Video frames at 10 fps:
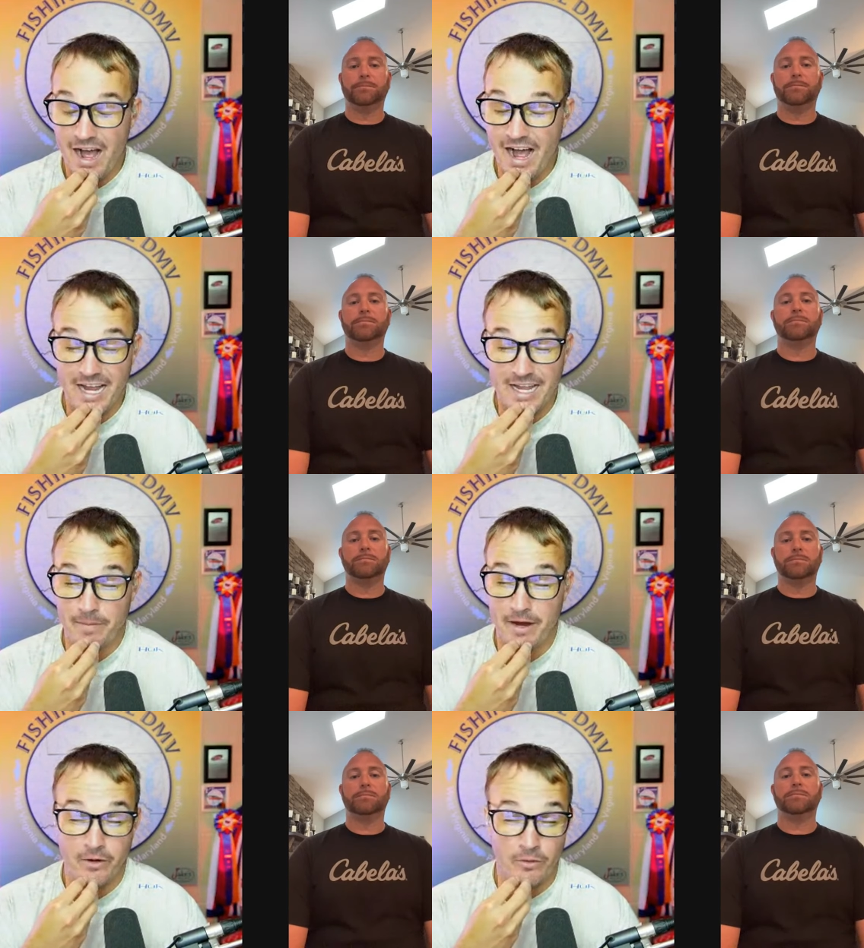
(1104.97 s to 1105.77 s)
Speaker 1: I get
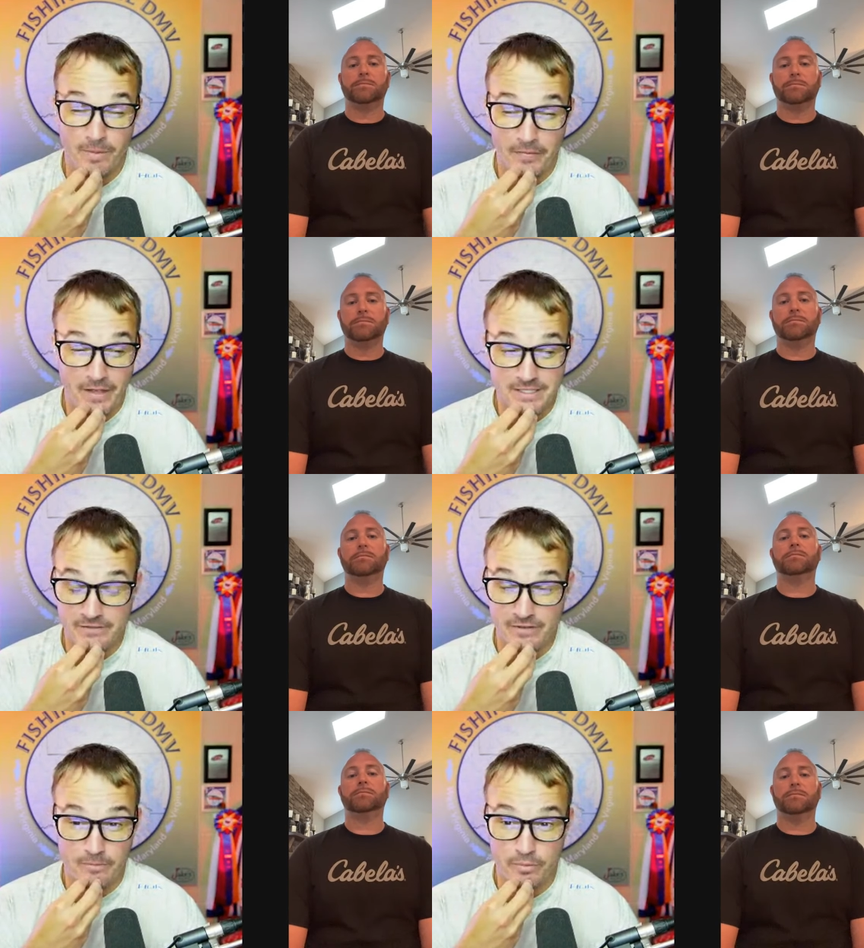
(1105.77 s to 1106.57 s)
paranoid about that
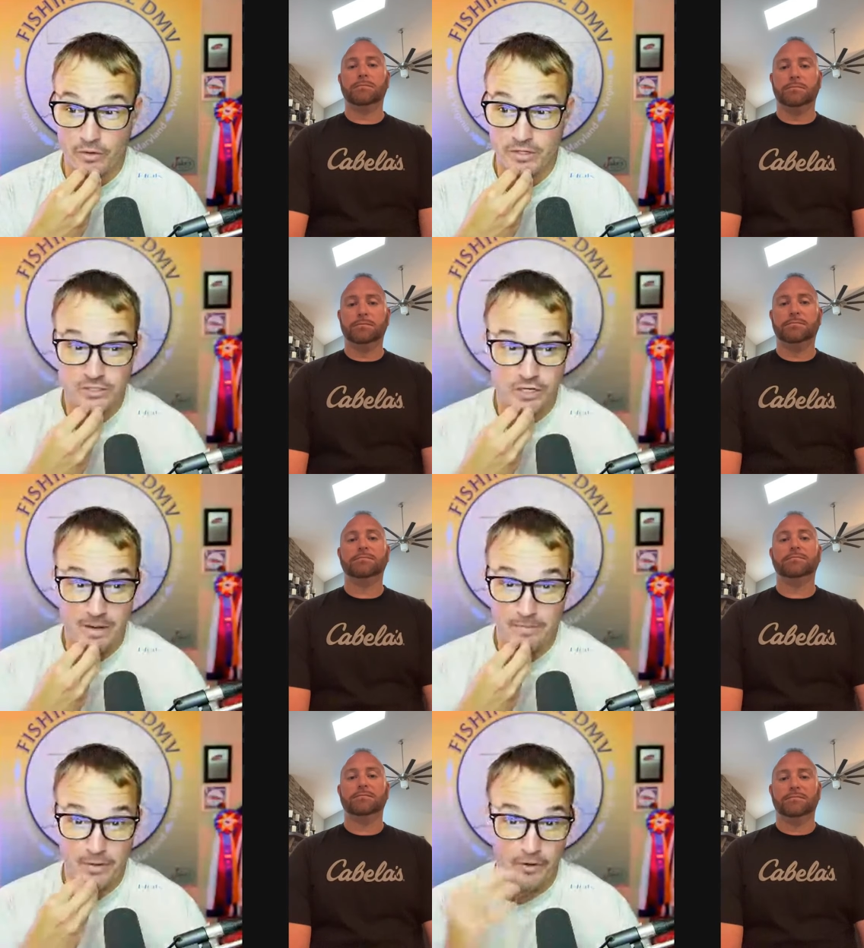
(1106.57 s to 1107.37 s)
stuff. I've broken shit on
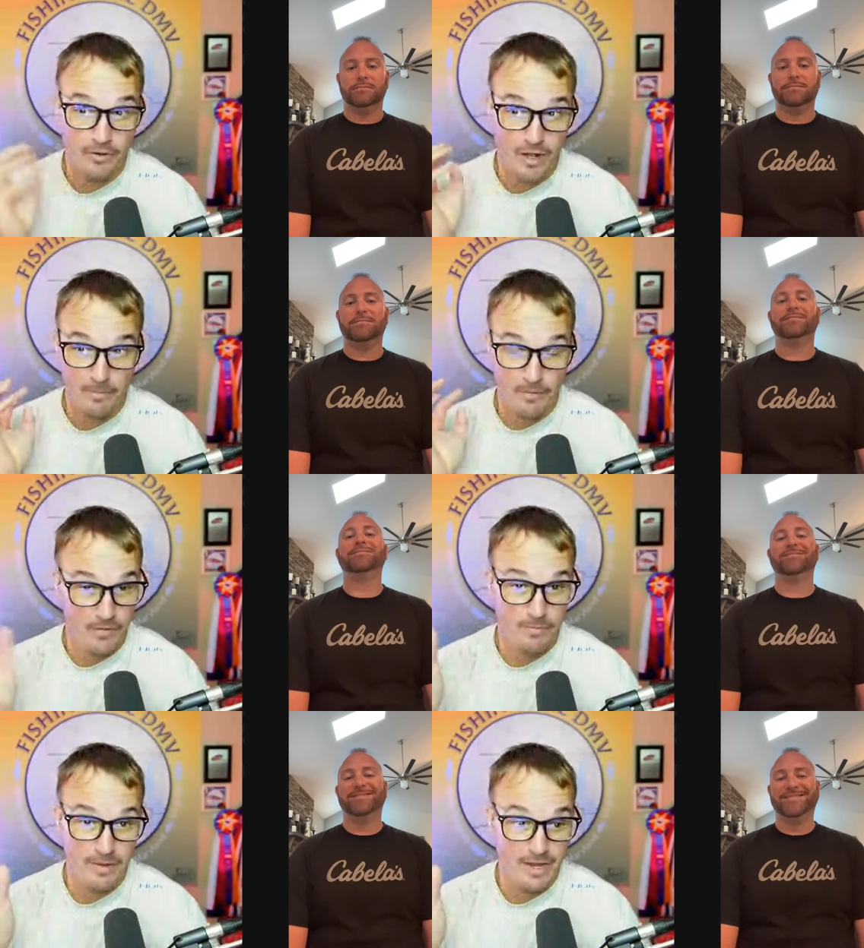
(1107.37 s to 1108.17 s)
my boat up
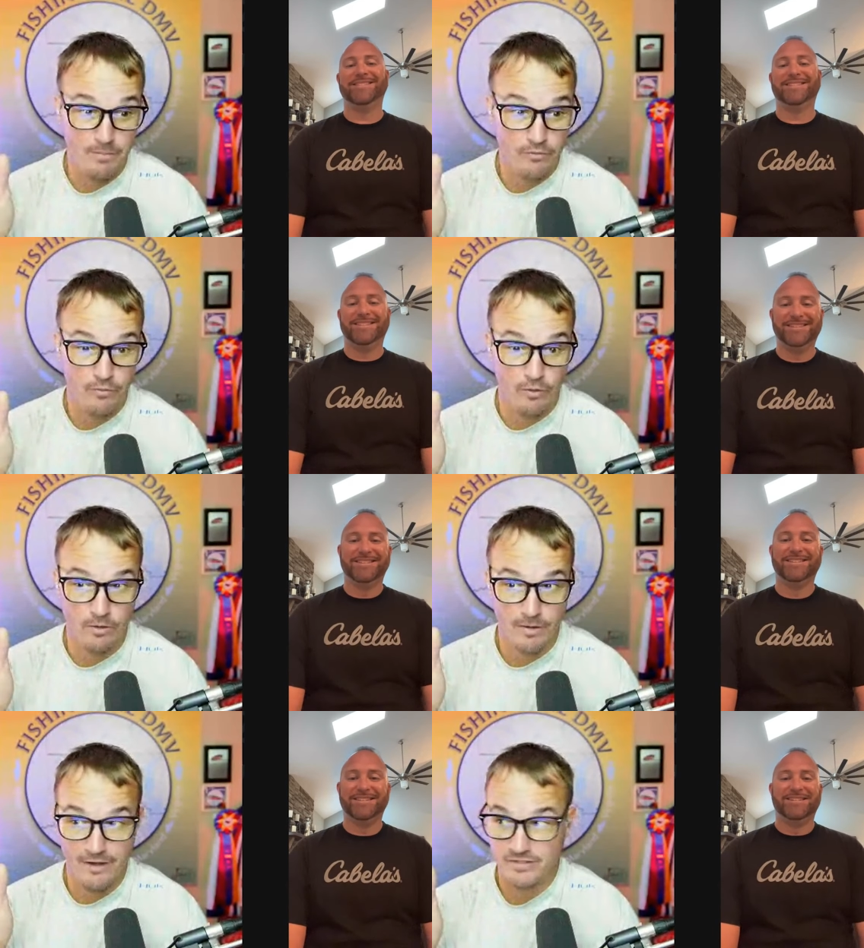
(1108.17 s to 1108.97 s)
on the bay
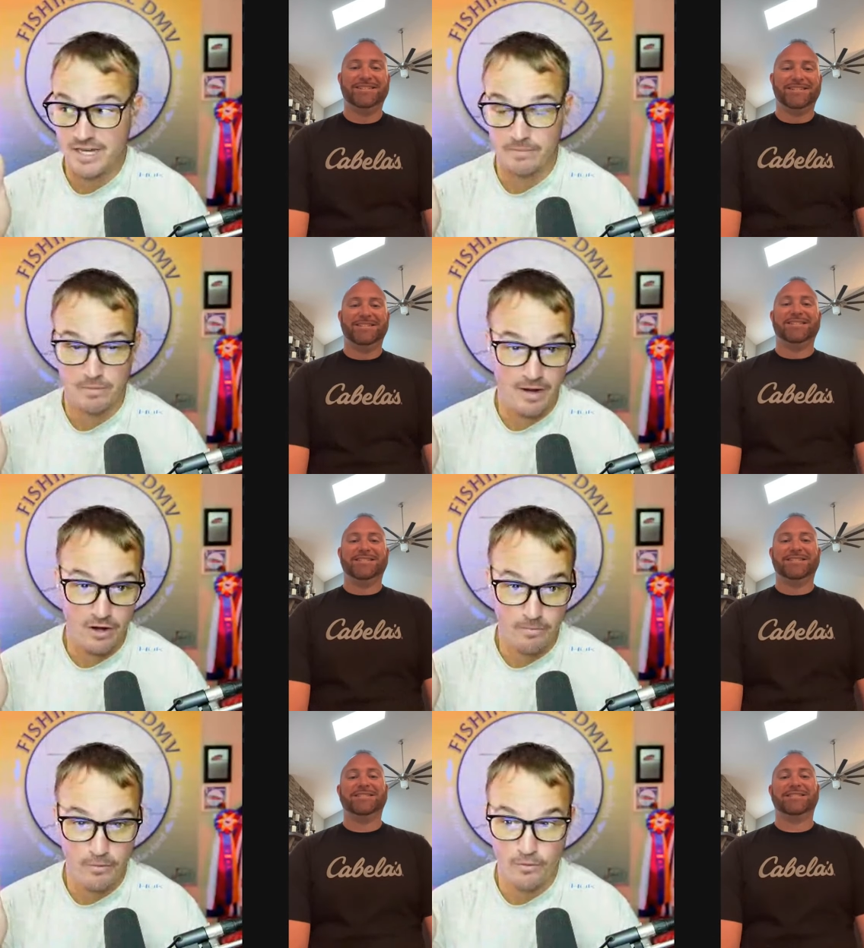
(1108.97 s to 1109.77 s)
before. I've snapped a
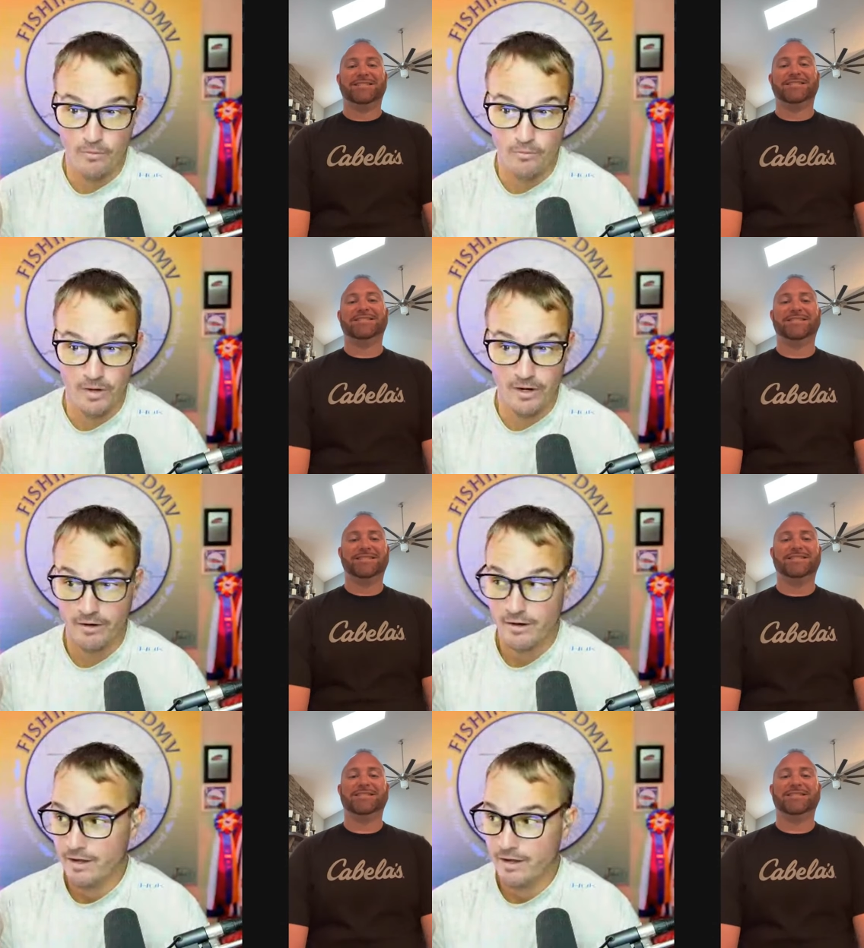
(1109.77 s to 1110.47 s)
power pole where